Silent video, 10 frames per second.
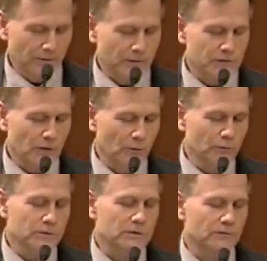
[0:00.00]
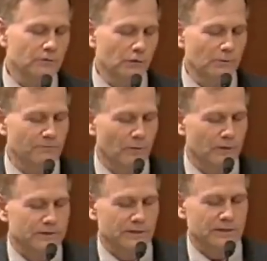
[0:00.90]
The tones of human
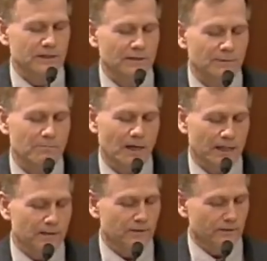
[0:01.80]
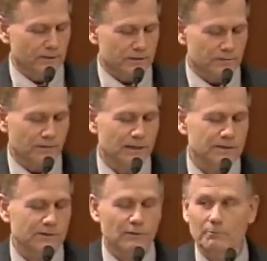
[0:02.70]
voices can be mightier than
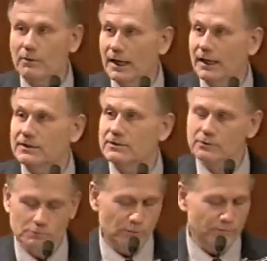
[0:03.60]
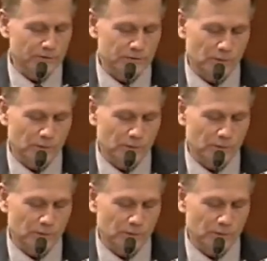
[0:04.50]
strings or brass to move the